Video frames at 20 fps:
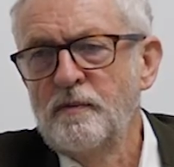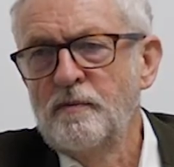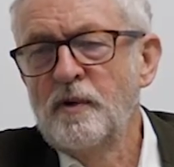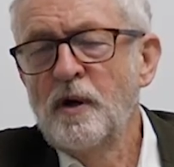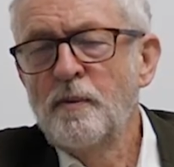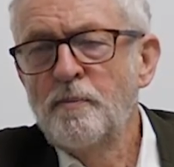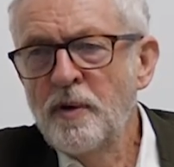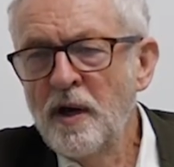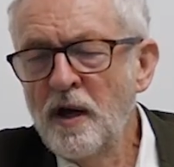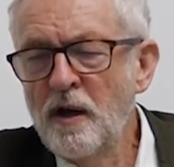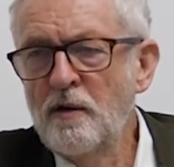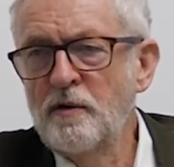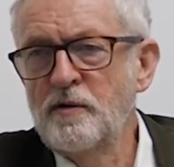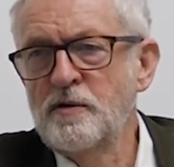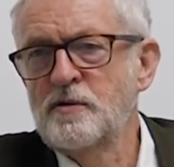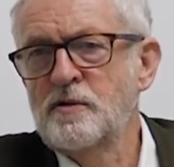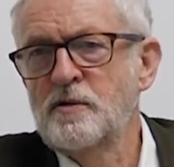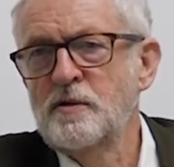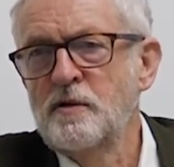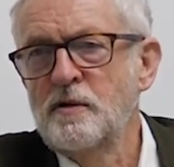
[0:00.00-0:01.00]
My
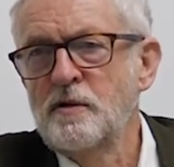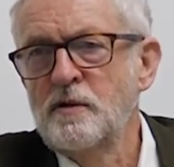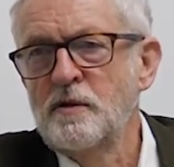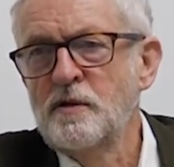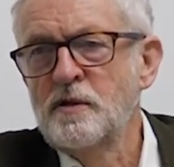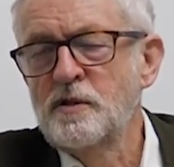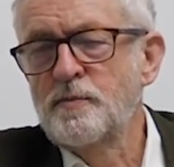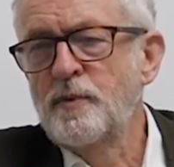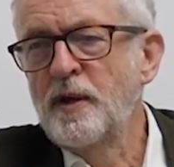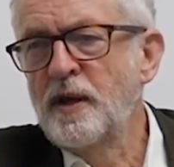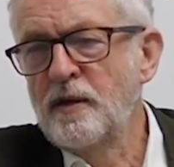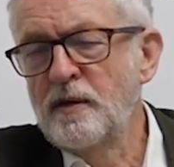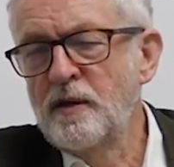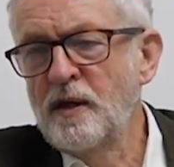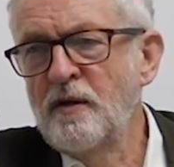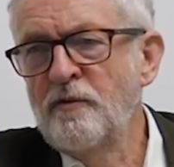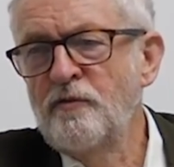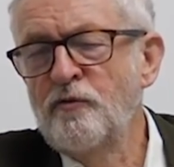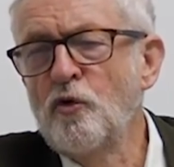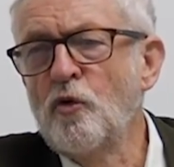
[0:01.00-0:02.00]
parents spent
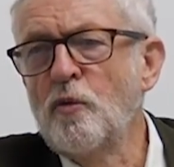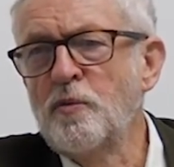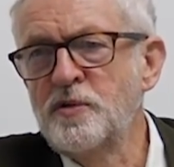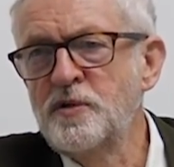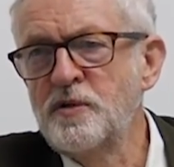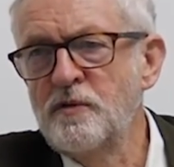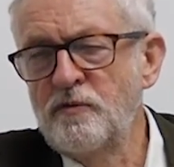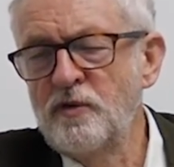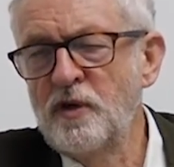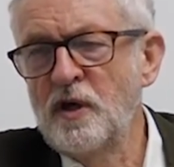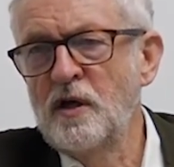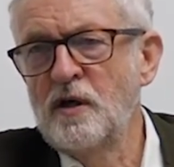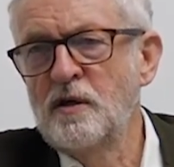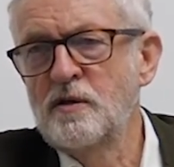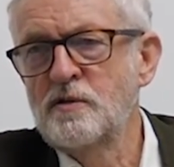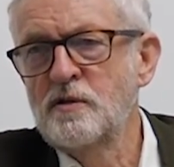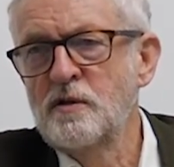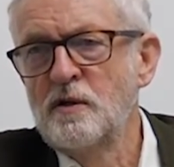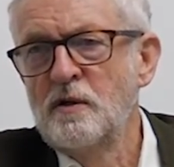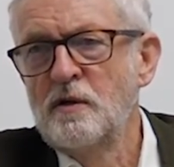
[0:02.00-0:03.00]
their formative
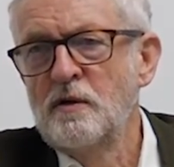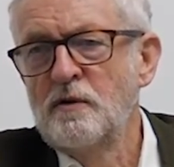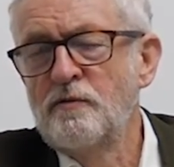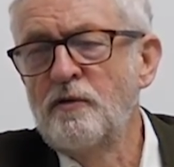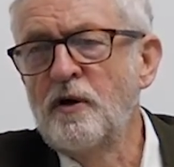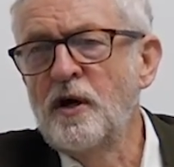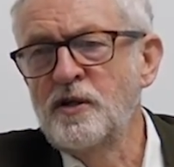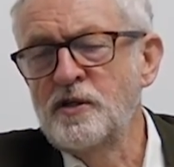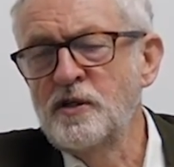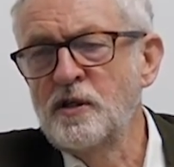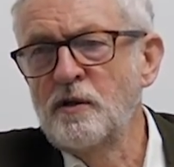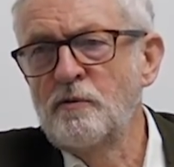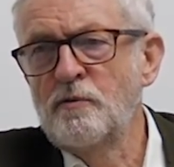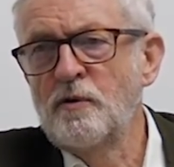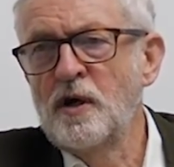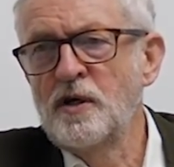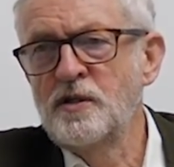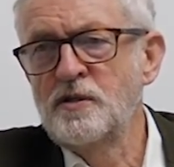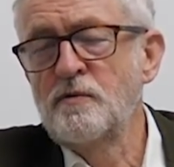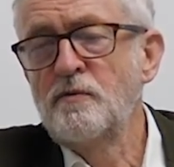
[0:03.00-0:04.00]
years fighting the
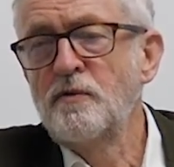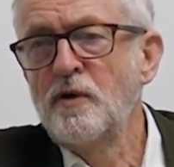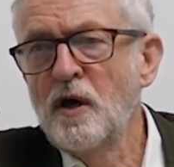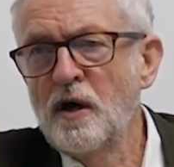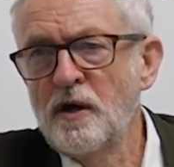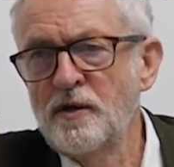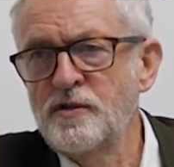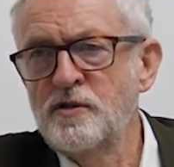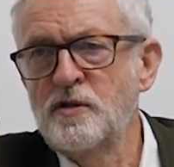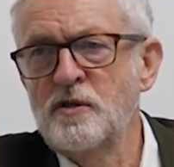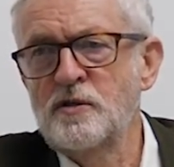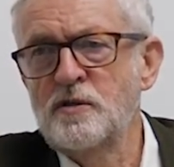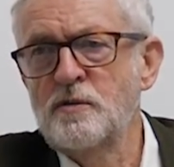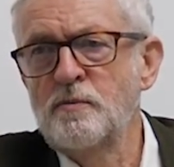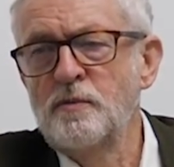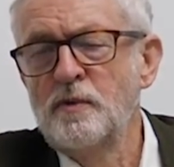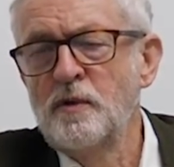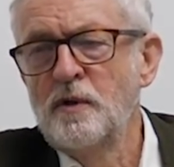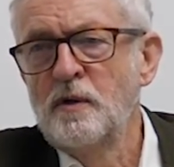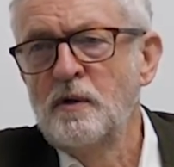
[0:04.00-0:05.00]
rise of
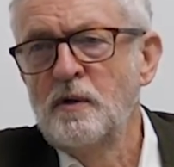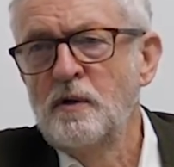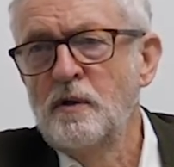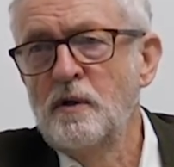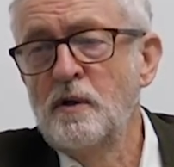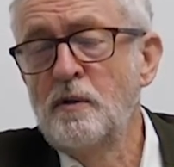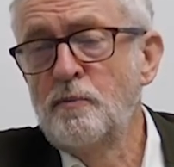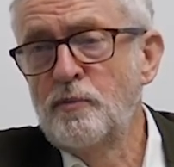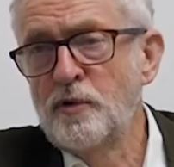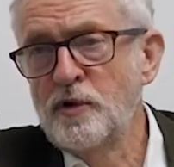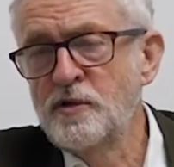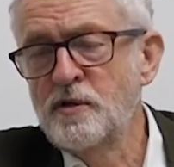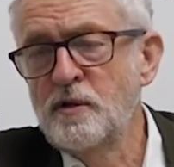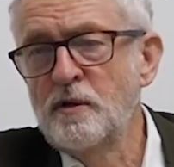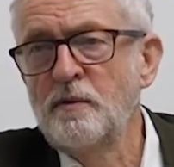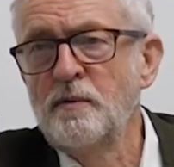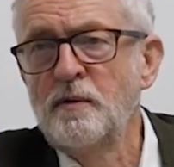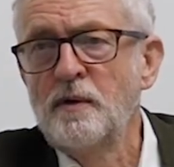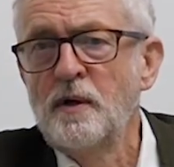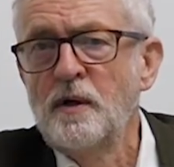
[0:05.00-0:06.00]
Nazism in
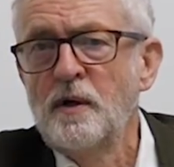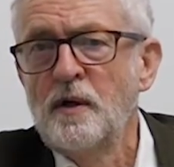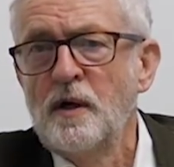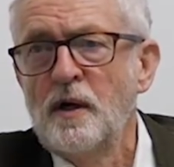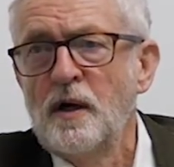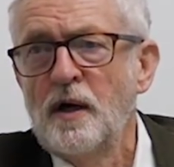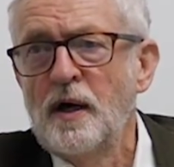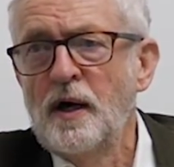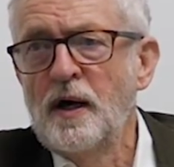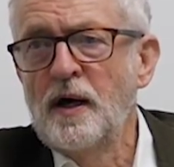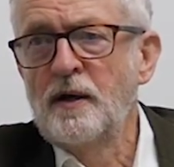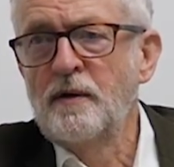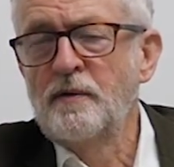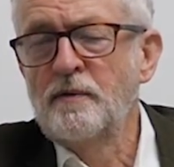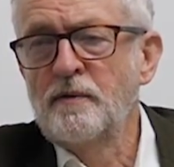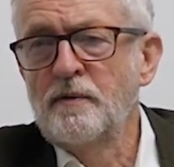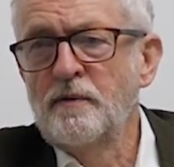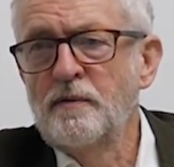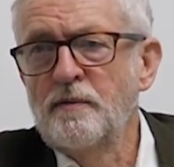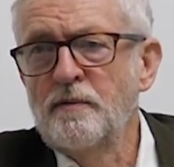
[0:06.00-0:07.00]
Britain, and
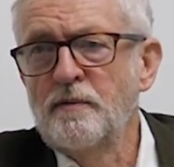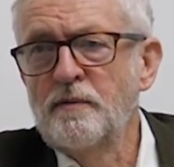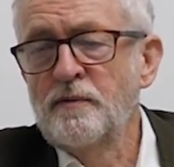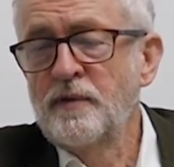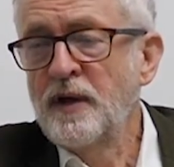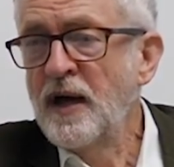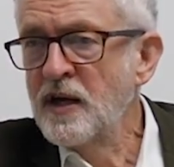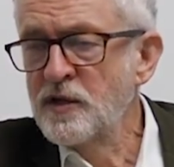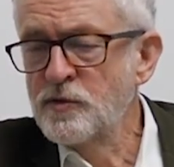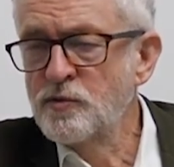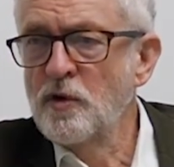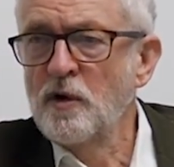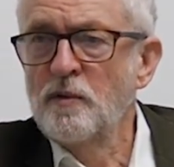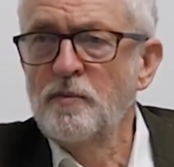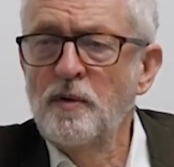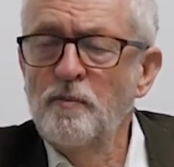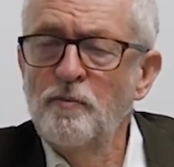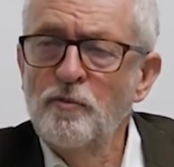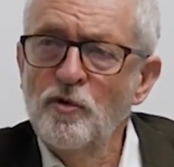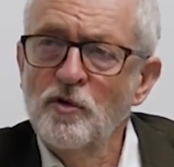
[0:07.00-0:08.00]
that is what I've
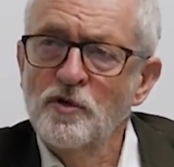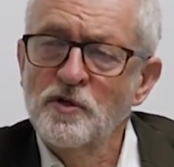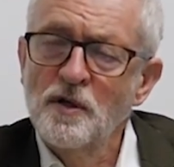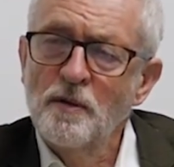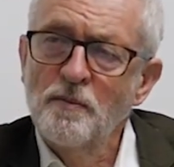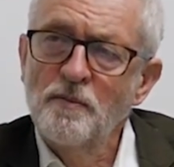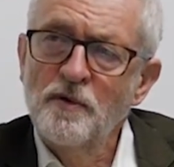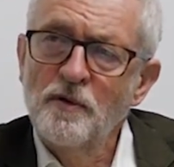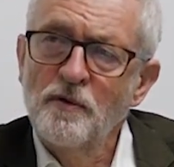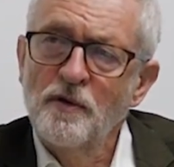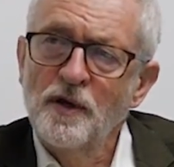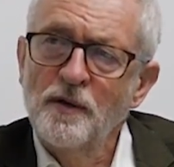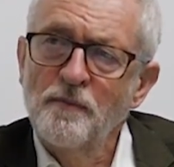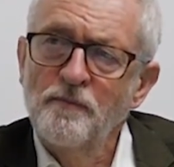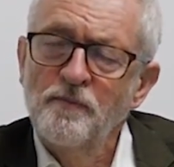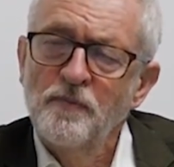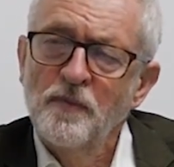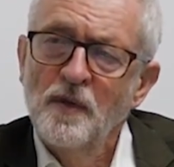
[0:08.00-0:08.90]
been brought up doing.